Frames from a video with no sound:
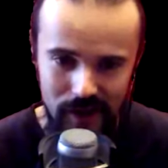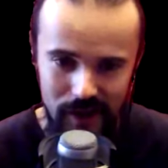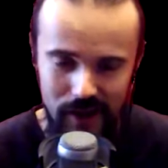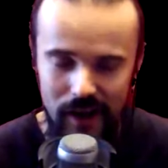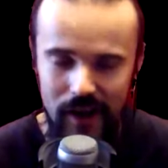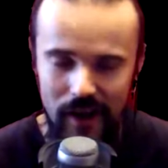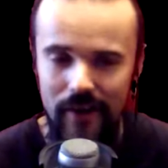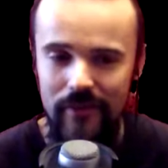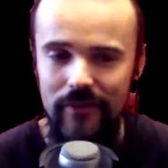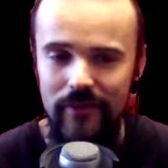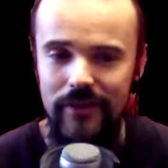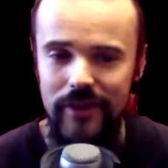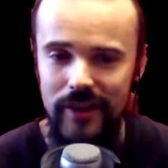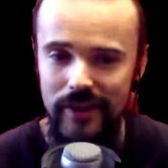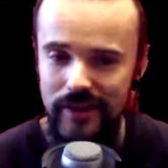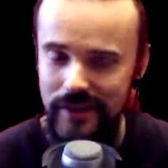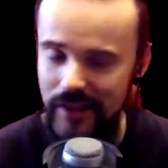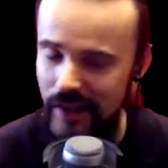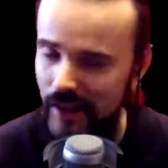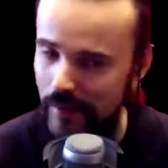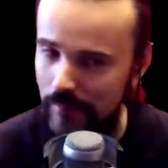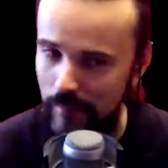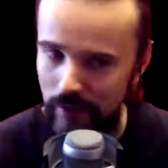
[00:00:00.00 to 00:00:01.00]
and that
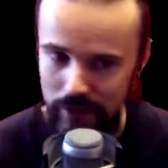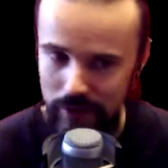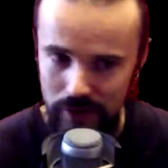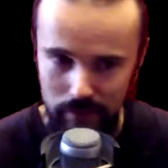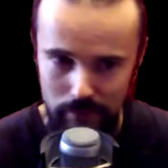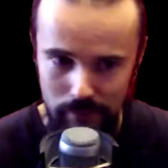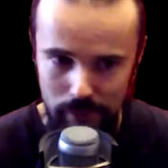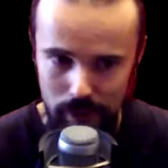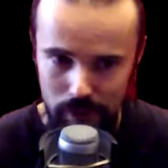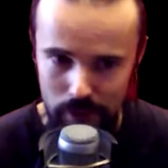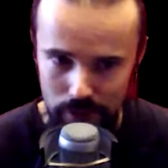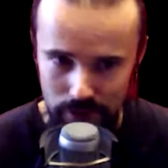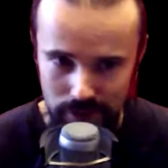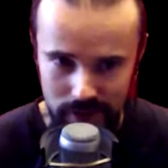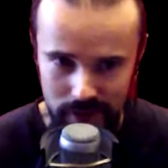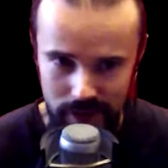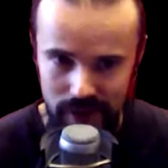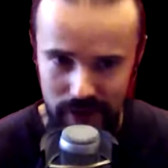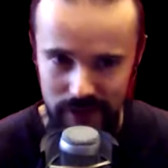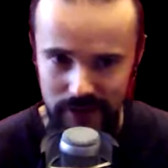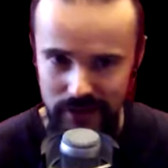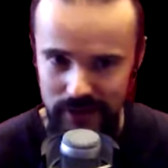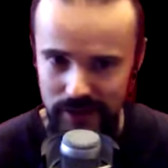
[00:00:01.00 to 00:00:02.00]
gave me the most
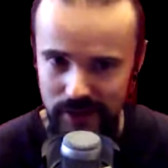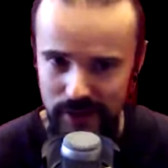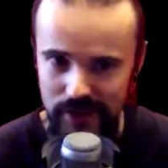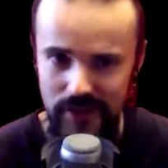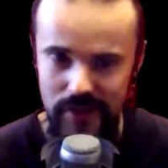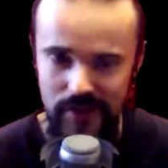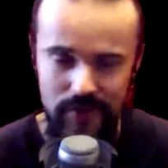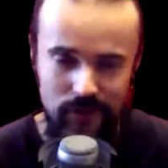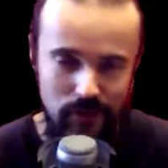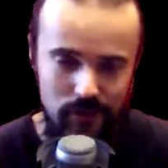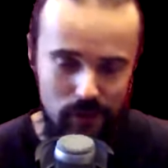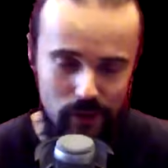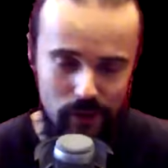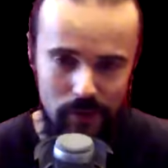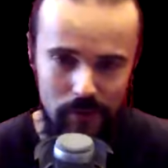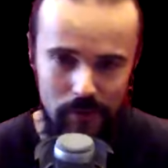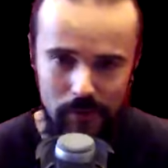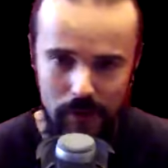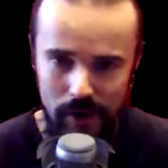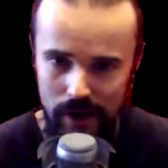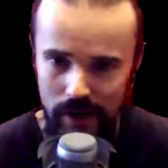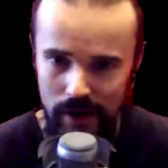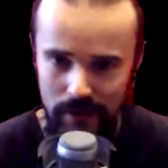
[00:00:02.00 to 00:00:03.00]
ideas for
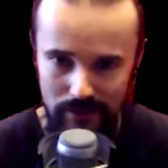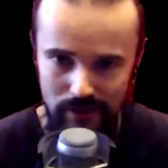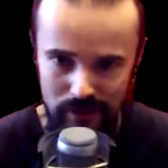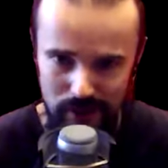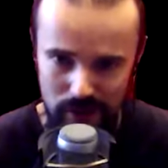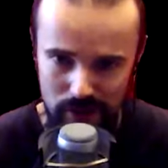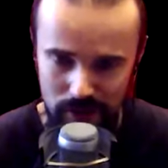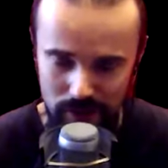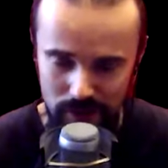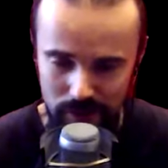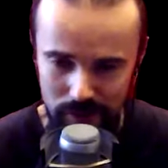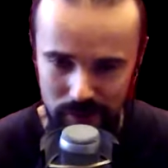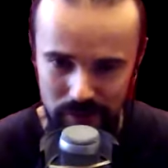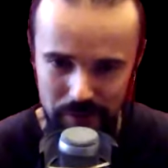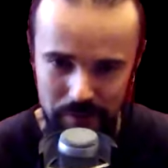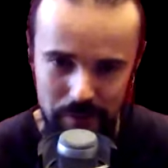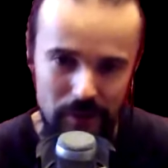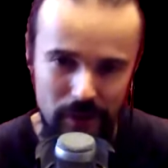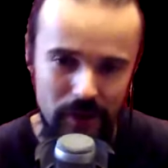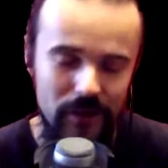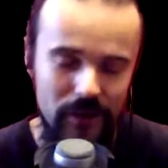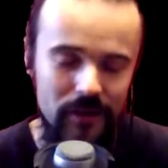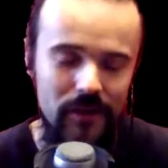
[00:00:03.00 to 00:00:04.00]
my version of the
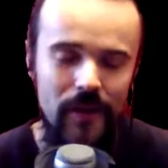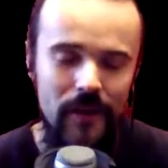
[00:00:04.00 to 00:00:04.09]
build.